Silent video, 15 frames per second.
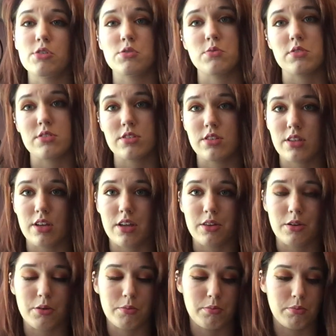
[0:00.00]
which was the
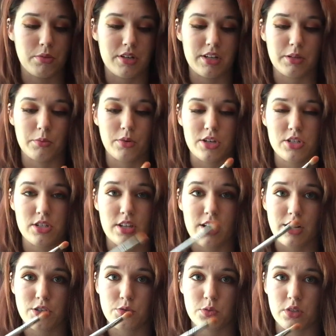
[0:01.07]
other blending brush that
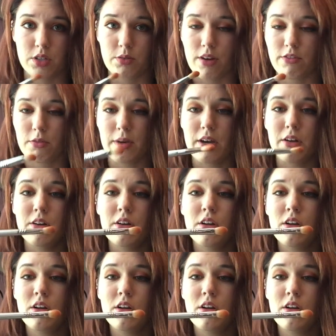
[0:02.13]
I just really raved about.